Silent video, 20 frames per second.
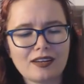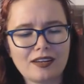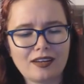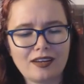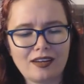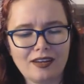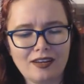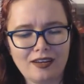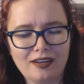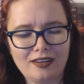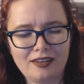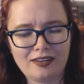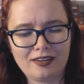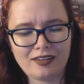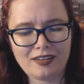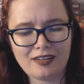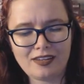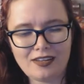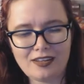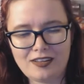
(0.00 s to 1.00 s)

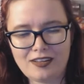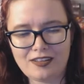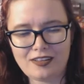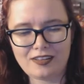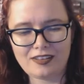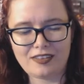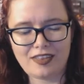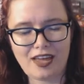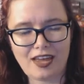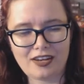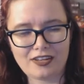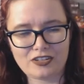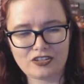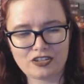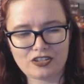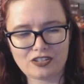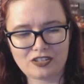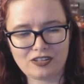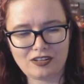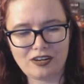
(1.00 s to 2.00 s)
and that is
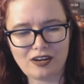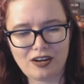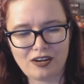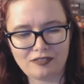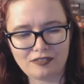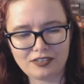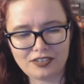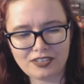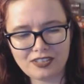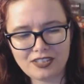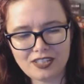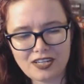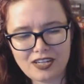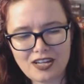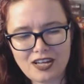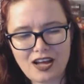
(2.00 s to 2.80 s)
just awful.